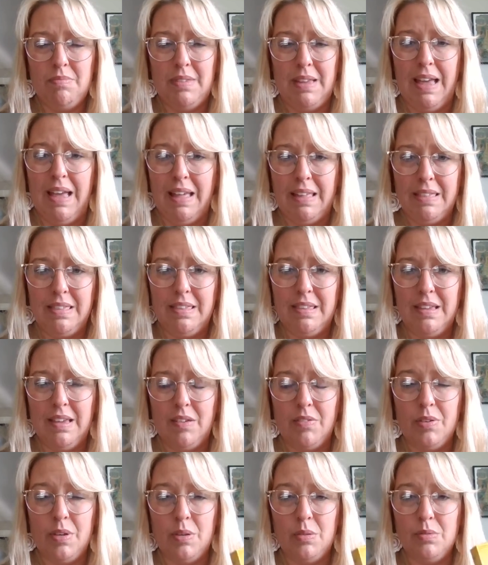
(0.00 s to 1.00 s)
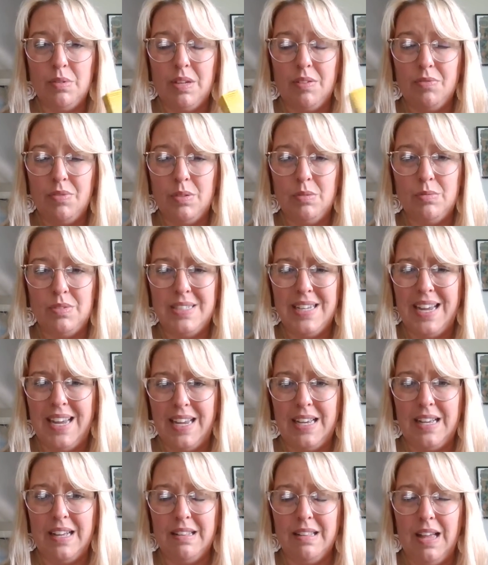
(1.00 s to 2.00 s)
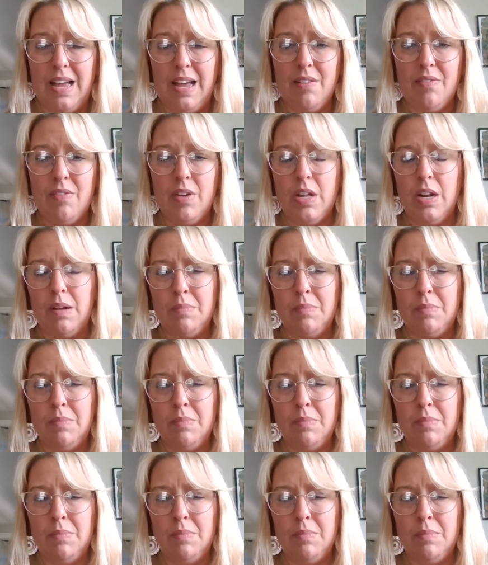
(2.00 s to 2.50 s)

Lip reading: death if you take a lot of it.